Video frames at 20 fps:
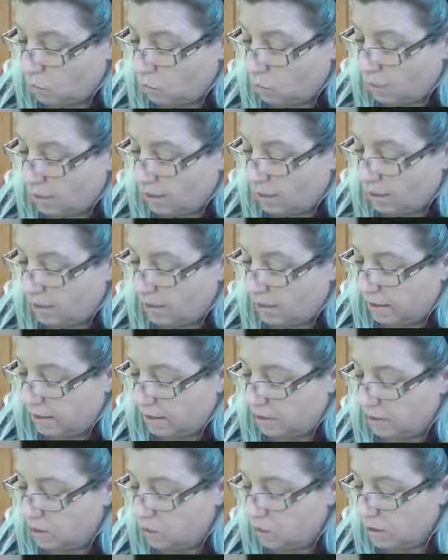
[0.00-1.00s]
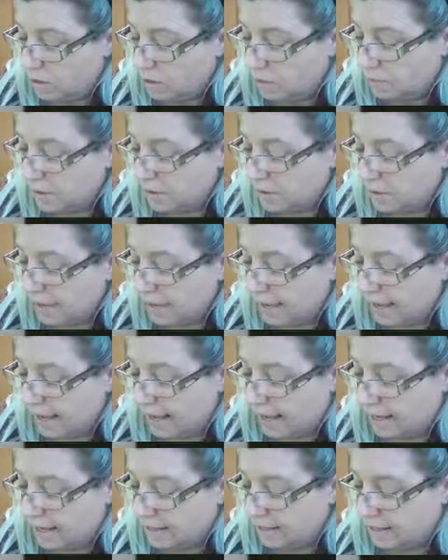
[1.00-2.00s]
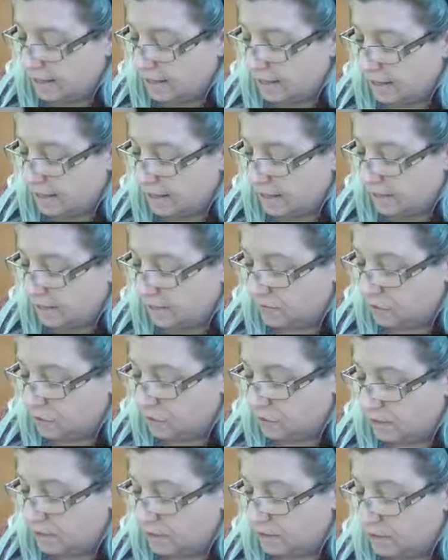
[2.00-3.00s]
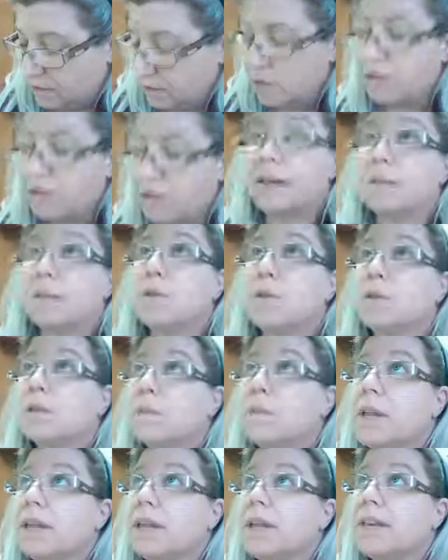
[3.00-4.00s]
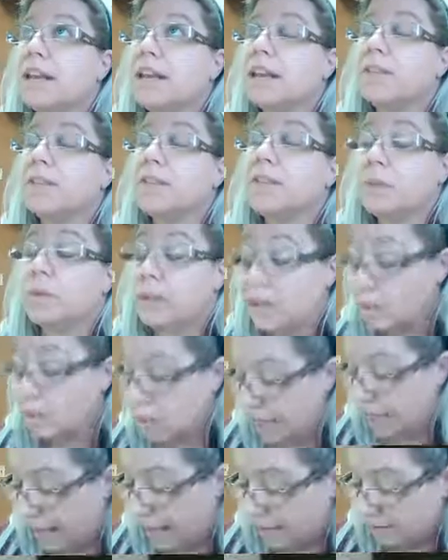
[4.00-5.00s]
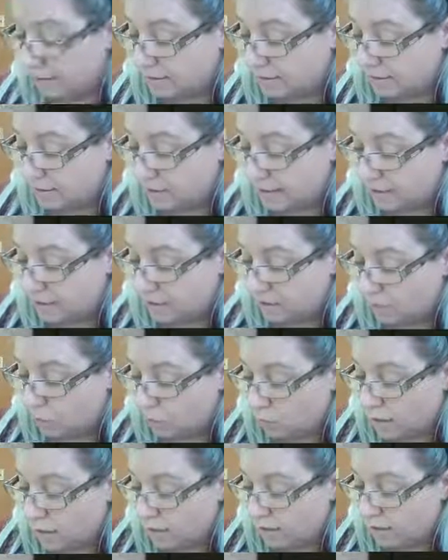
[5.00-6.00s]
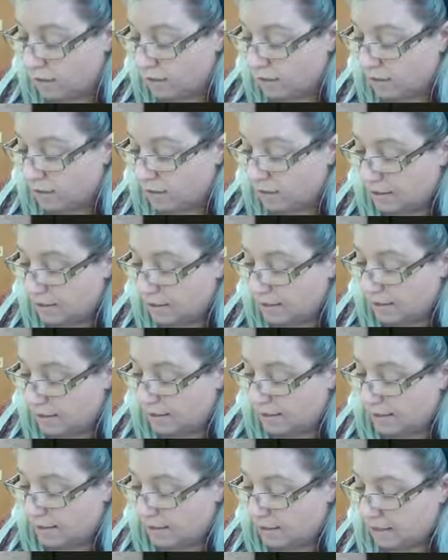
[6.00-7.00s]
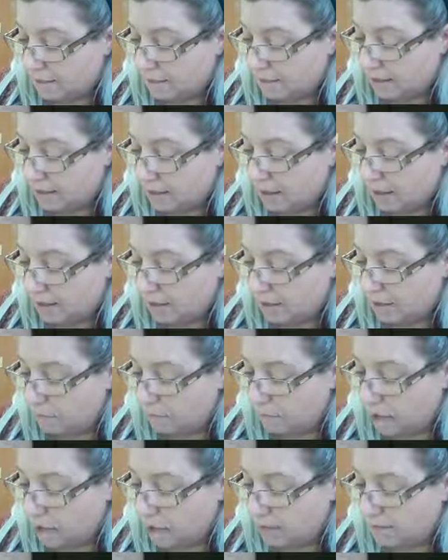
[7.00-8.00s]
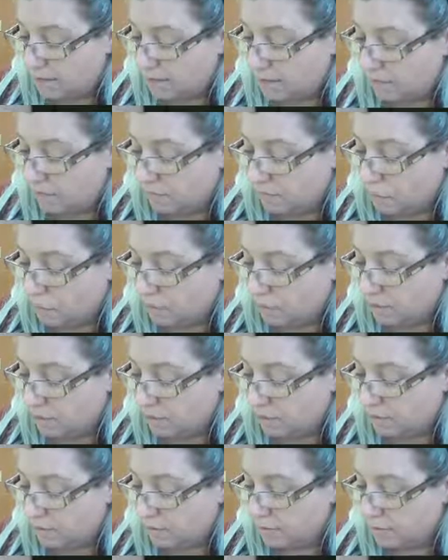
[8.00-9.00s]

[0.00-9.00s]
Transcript: Y, two numbers that add to negative 20, or that multiply to negative 20 but add to negative 1. Negative 5 and positive 4.